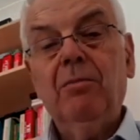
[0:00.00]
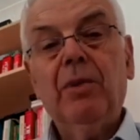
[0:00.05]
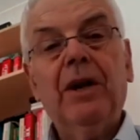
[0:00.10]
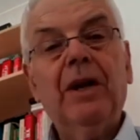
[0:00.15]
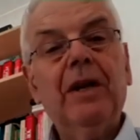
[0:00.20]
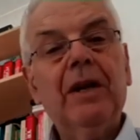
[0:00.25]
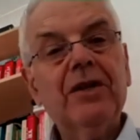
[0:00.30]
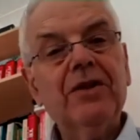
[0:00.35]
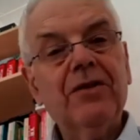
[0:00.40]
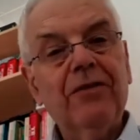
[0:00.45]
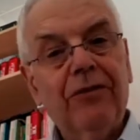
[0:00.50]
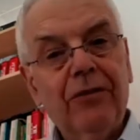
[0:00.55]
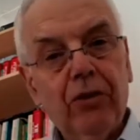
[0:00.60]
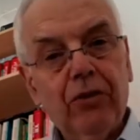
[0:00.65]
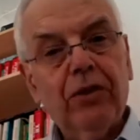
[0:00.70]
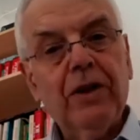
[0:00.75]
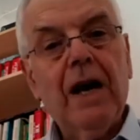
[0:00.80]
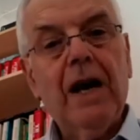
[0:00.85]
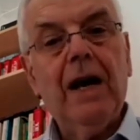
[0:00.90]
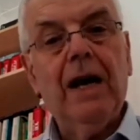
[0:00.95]
But it is
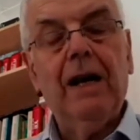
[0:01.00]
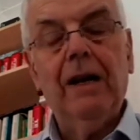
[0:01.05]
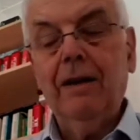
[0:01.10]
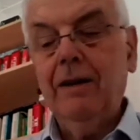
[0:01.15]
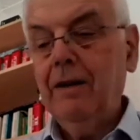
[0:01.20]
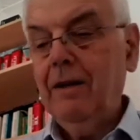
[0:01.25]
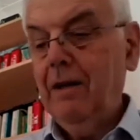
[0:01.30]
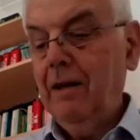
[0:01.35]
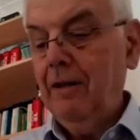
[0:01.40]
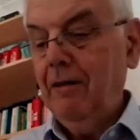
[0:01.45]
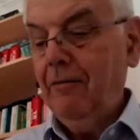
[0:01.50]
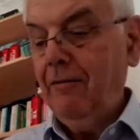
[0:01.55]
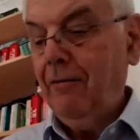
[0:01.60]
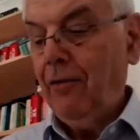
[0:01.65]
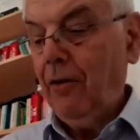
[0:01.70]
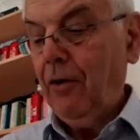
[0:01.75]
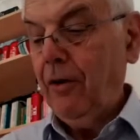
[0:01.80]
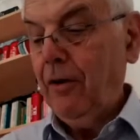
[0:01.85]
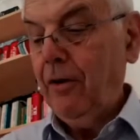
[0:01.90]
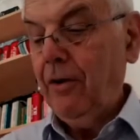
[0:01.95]
futile
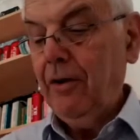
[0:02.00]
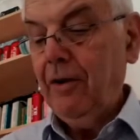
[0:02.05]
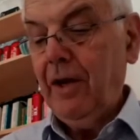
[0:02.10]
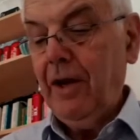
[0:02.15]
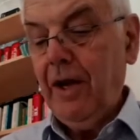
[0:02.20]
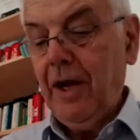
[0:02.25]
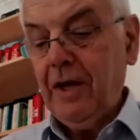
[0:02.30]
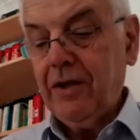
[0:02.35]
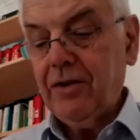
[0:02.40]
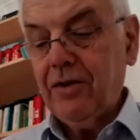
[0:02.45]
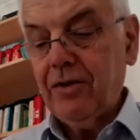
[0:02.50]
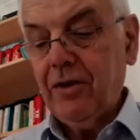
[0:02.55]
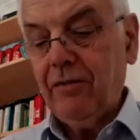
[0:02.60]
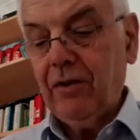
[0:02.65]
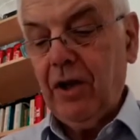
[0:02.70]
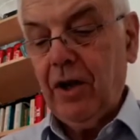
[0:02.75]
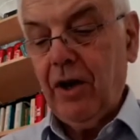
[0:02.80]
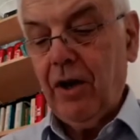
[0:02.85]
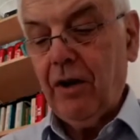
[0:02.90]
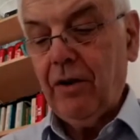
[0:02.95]
for the nations
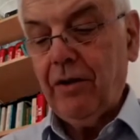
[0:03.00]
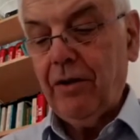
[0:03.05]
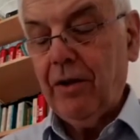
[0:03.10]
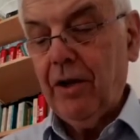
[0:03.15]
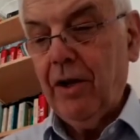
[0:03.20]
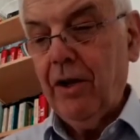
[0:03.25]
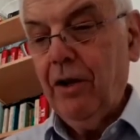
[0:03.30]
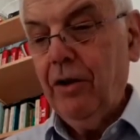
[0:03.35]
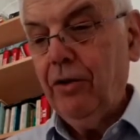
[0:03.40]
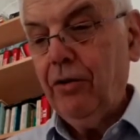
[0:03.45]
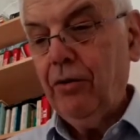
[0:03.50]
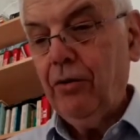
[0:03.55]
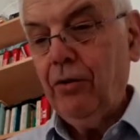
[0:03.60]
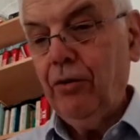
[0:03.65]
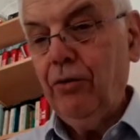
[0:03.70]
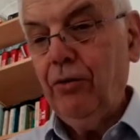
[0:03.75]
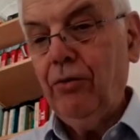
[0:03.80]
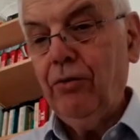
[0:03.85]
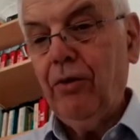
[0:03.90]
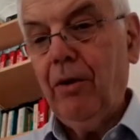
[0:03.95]
of the earth
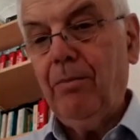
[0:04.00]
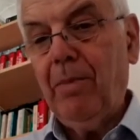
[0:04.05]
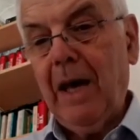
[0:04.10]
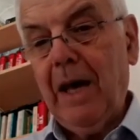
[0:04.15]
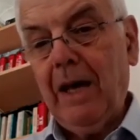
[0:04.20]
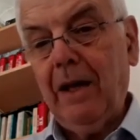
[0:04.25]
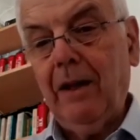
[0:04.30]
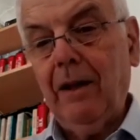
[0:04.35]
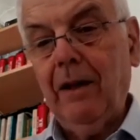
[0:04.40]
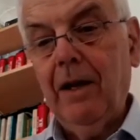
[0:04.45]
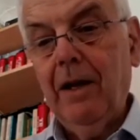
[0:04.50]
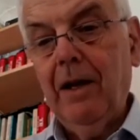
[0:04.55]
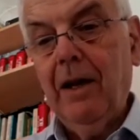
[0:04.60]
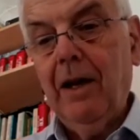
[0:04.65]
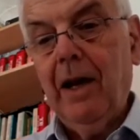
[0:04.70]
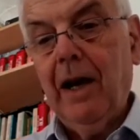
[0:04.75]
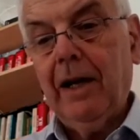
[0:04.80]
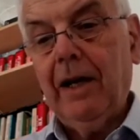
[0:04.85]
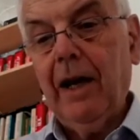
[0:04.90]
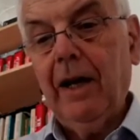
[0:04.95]
to rebel
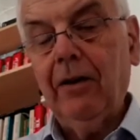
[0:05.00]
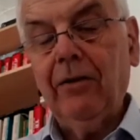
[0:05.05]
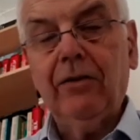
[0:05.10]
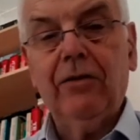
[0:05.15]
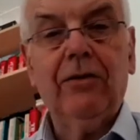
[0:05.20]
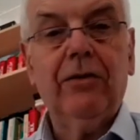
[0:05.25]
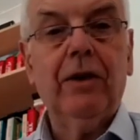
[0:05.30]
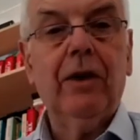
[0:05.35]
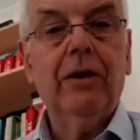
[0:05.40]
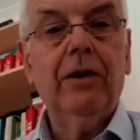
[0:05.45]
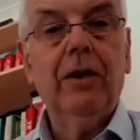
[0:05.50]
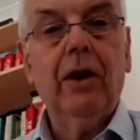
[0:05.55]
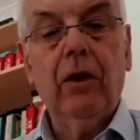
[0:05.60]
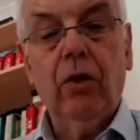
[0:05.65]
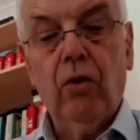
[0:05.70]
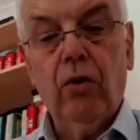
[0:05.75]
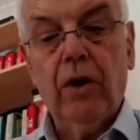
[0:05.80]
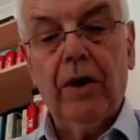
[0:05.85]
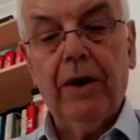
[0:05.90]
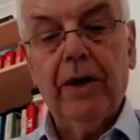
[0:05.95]
against the
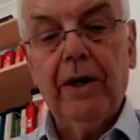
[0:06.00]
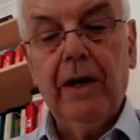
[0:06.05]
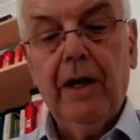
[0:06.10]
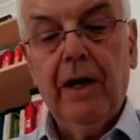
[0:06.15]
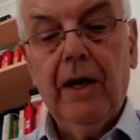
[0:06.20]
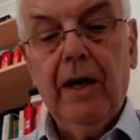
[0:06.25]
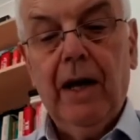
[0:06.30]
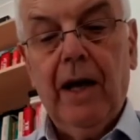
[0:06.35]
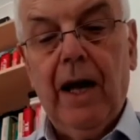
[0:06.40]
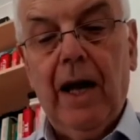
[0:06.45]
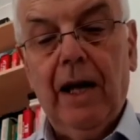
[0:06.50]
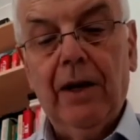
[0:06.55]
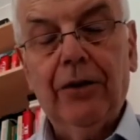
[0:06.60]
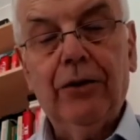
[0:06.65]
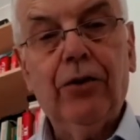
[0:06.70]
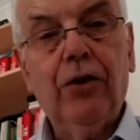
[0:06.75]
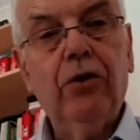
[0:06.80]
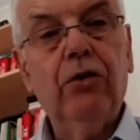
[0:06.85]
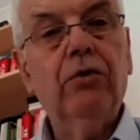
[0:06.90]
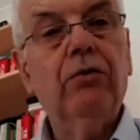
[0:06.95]
Lord
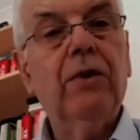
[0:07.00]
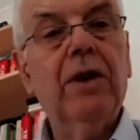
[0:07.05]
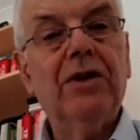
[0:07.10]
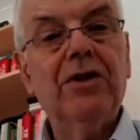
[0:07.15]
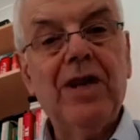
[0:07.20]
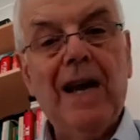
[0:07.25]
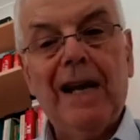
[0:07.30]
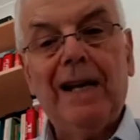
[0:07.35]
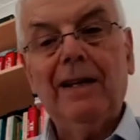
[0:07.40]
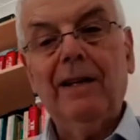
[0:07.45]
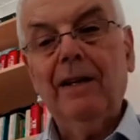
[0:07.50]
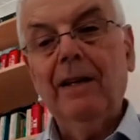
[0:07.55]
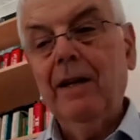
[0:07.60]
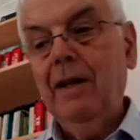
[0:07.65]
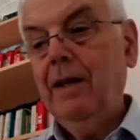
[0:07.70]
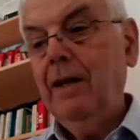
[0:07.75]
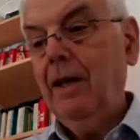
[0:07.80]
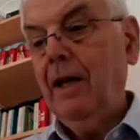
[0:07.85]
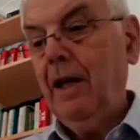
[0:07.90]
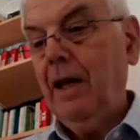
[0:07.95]
and to reject
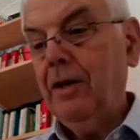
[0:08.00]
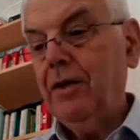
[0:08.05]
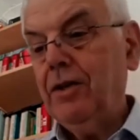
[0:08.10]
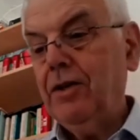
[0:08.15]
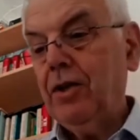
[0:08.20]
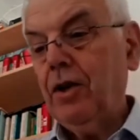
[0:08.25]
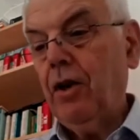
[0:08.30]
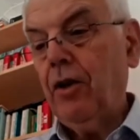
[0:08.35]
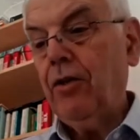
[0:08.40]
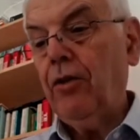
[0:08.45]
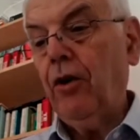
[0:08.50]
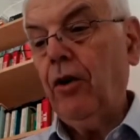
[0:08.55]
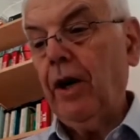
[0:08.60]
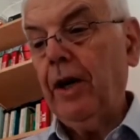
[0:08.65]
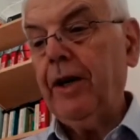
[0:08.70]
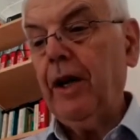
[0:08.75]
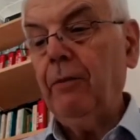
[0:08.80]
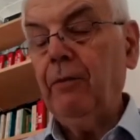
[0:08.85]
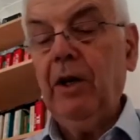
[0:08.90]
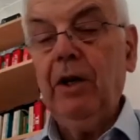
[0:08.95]
his
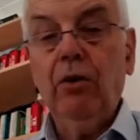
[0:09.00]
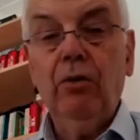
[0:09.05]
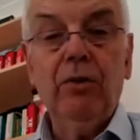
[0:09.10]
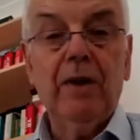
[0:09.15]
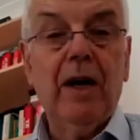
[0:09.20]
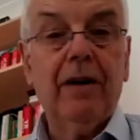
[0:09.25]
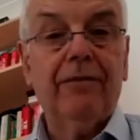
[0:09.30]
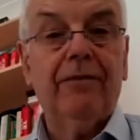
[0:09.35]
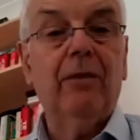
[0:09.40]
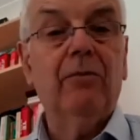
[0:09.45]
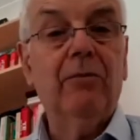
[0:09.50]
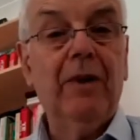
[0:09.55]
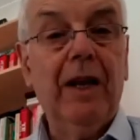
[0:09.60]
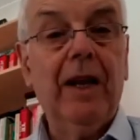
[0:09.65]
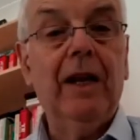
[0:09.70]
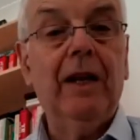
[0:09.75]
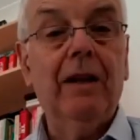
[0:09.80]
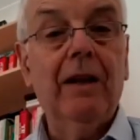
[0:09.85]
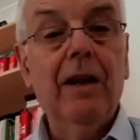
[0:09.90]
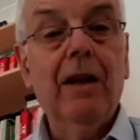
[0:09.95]
authority. We know that from
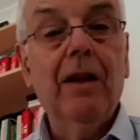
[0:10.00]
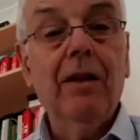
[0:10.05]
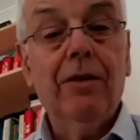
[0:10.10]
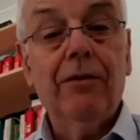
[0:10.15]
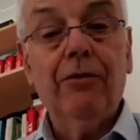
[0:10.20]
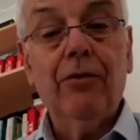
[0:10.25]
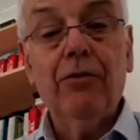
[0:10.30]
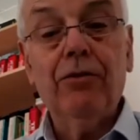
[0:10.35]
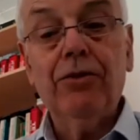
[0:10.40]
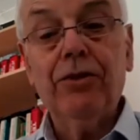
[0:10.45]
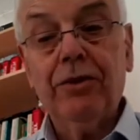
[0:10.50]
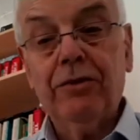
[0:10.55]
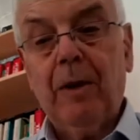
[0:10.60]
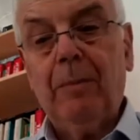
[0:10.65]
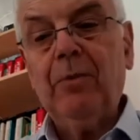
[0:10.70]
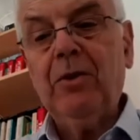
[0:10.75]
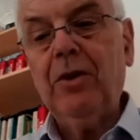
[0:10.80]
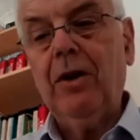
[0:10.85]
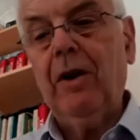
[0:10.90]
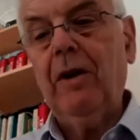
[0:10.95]
reading through
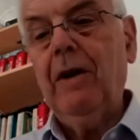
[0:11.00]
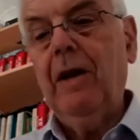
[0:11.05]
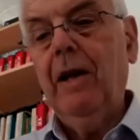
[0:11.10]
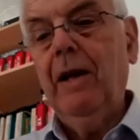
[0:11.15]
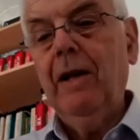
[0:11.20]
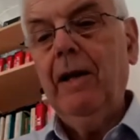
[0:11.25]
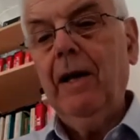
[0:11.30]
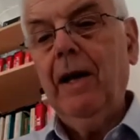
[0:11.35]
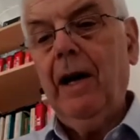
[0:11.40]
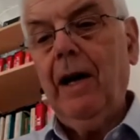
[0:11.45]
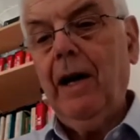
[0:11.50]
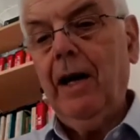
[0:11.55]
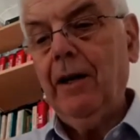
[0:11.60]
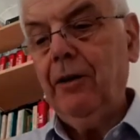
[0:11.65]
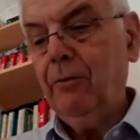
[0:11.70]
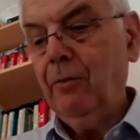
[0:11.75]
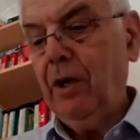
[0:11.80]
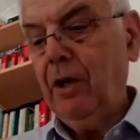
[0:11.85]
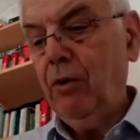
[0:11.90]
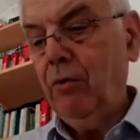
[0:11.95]
Scripture,
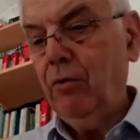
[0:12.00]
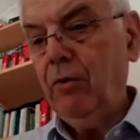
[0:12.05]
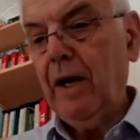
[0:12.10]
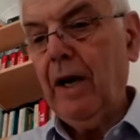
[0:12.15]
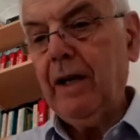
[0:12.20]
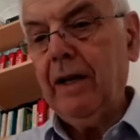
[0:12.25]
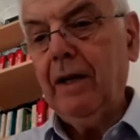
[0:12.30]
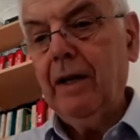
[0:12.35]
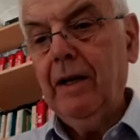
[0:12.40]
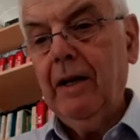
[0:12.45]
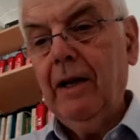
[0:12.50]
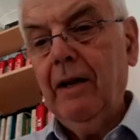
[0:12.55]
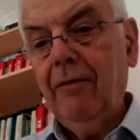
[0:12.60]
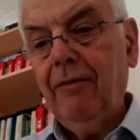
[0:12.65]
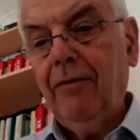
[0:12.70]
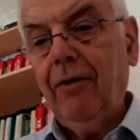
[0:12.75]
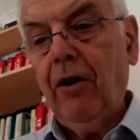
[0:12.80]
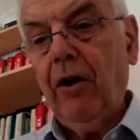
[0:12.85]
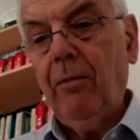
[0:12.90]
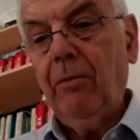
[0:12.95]
and we know that
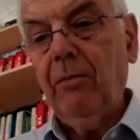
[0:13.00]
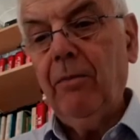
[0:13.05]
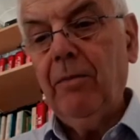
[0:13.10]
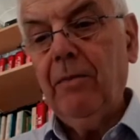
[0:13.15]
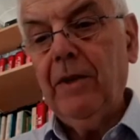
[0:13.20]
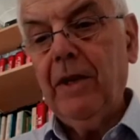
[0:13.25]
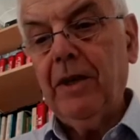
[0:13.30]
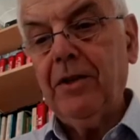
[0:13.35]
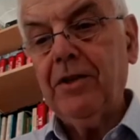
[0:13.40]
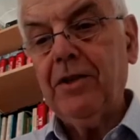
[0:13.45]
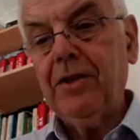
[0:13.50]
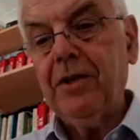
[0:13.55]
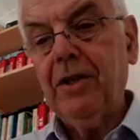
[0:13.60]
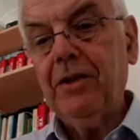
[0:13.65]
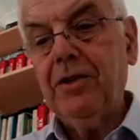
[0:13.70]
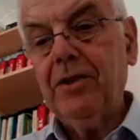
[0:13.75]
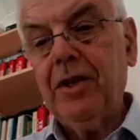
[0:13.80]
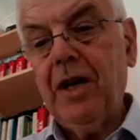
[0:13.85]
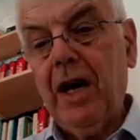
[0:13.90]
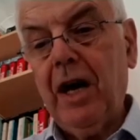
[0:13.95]
from this
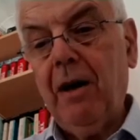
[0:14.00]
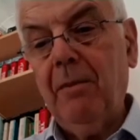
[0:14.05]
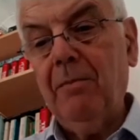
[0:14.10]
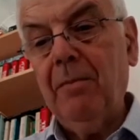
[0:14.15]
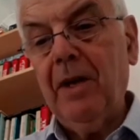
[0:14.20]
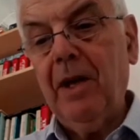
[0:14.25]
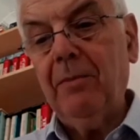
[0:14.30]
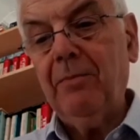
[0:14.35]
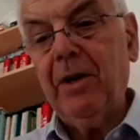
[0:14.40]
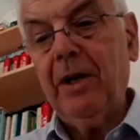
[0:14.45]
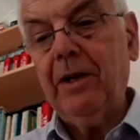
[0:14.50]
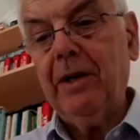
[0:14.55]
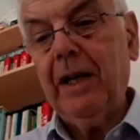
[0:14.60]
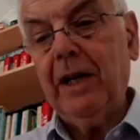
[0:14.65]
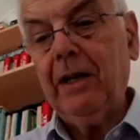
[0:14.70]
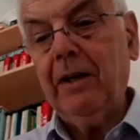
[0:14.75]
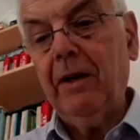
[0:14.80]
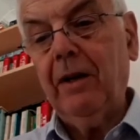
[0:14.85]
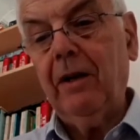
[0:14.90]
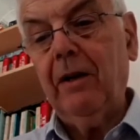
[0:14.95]
psalm in
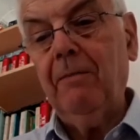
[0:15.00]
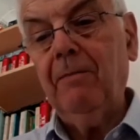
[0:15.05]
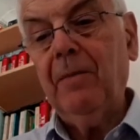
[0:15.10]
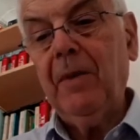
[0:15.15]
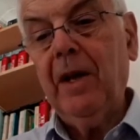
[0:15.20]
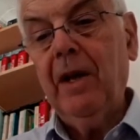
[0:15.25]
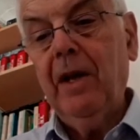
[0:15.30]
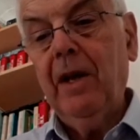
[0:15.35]
particular,